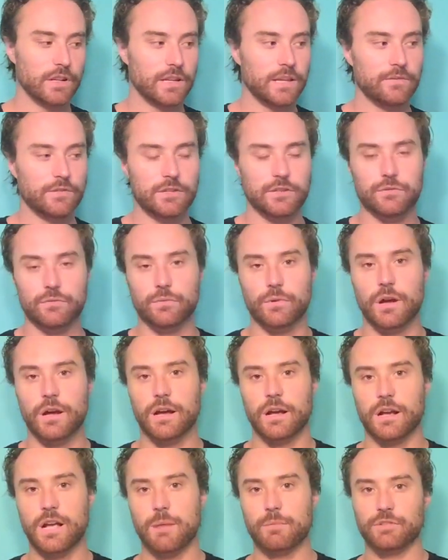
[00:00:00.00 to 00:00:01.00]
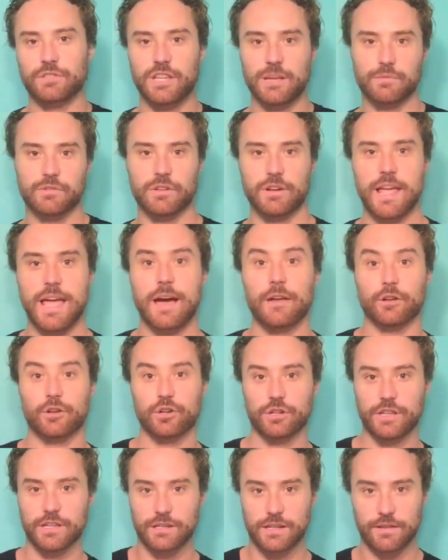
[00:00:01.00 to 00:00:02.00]
to give you a couple tips on how to
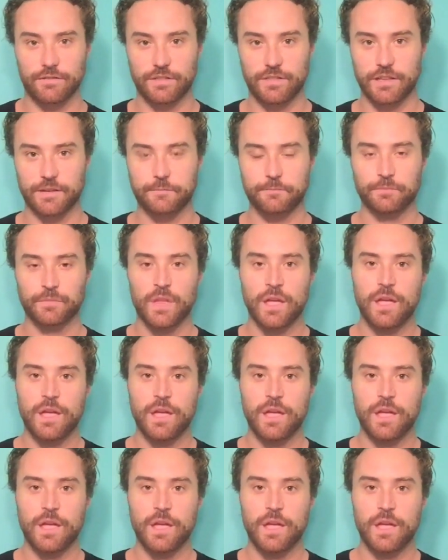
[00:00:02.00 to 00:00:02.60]
cook it and everything.